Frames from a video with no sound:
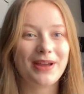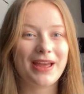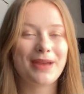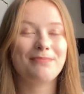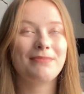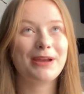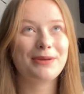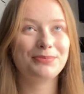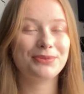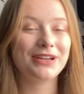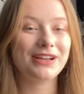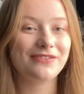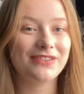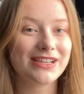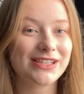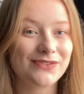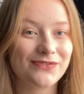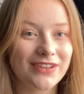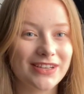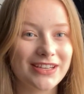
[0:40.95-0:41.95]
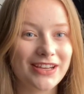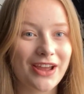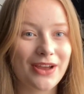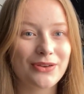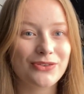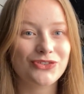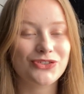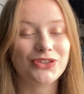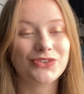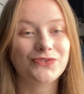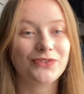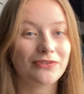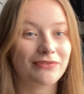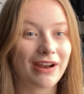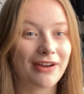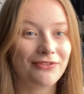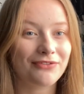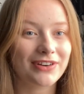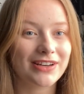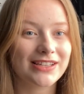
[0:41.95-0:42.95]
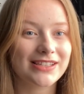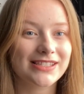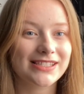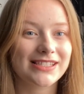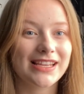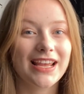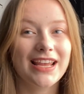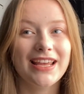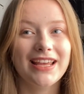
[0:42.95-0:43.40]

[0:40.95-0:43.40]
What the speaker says: In my previous videos, just for reference,